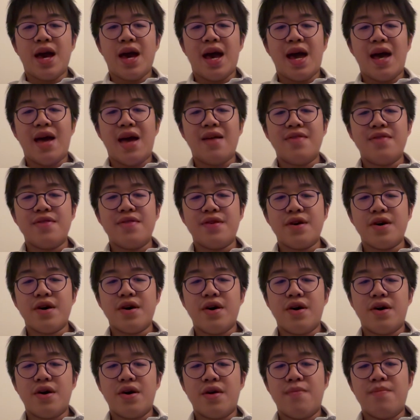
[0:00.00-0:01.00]
And
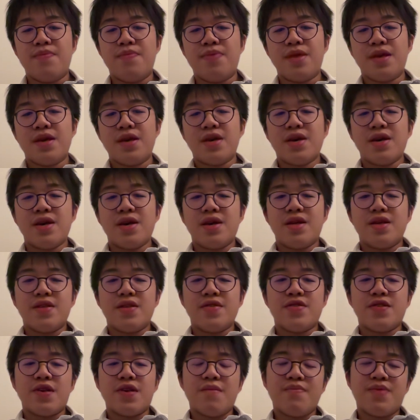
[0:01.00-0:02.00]

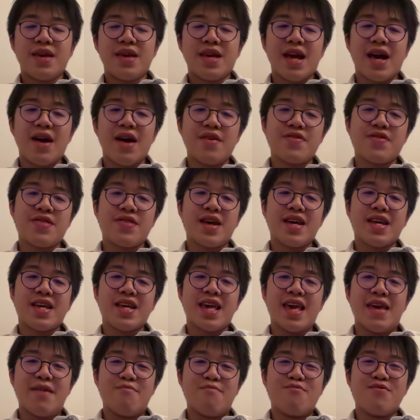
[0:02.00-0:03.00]
something else that
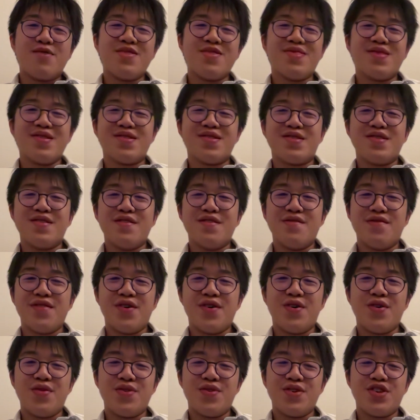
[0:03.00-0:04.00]
came with the silver
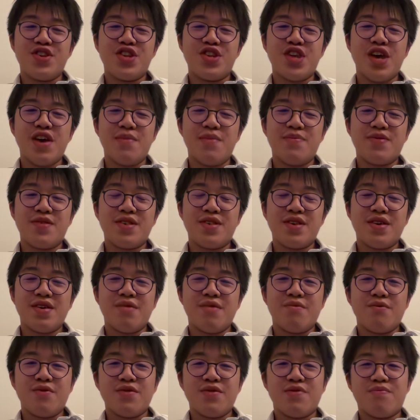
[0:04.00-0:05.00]
on the ships
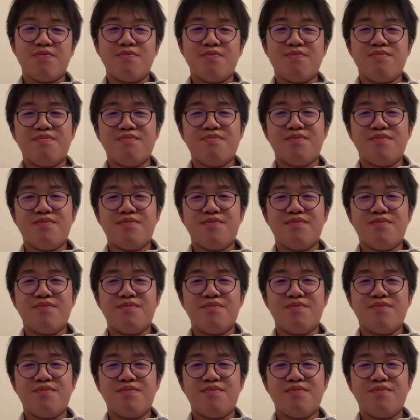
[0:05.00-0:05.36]
was